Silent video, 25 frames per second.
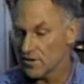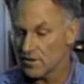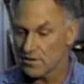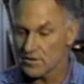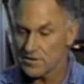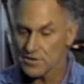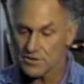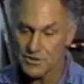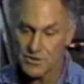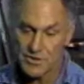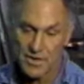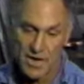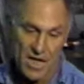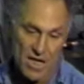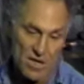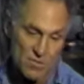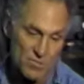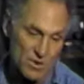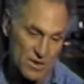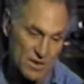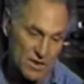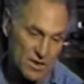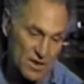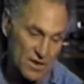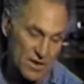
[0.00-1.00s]

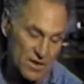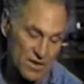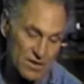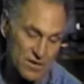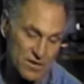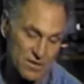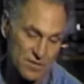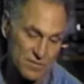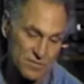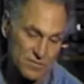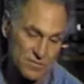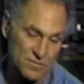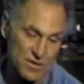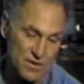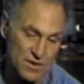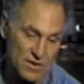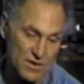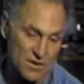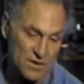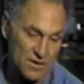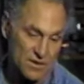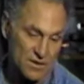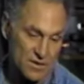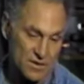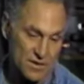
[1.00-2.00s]
shabby kind of
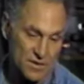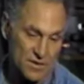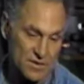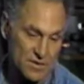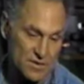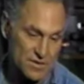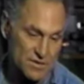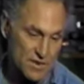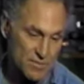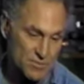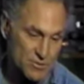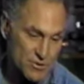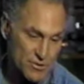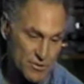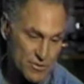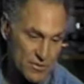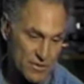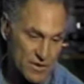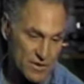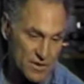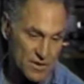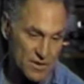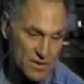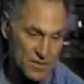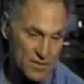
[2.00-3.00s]
uh, conceptual
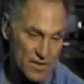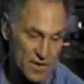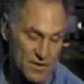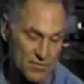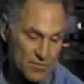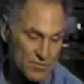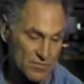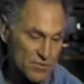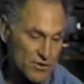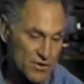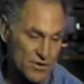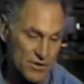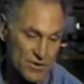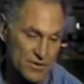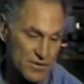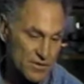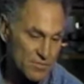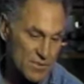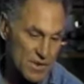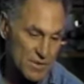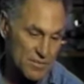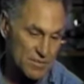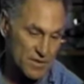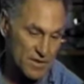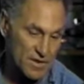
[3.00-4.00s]
thinking that I've heard in
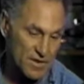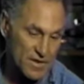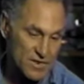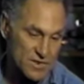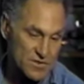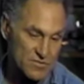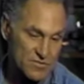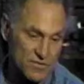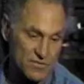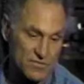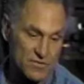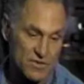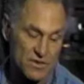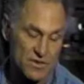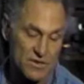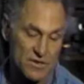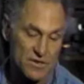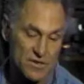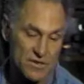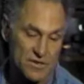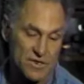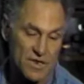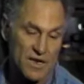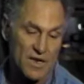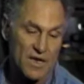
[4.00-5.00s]
maybe the last fifty
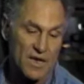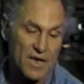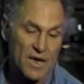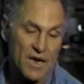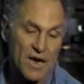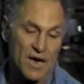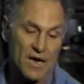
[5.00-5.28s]
years. Mm.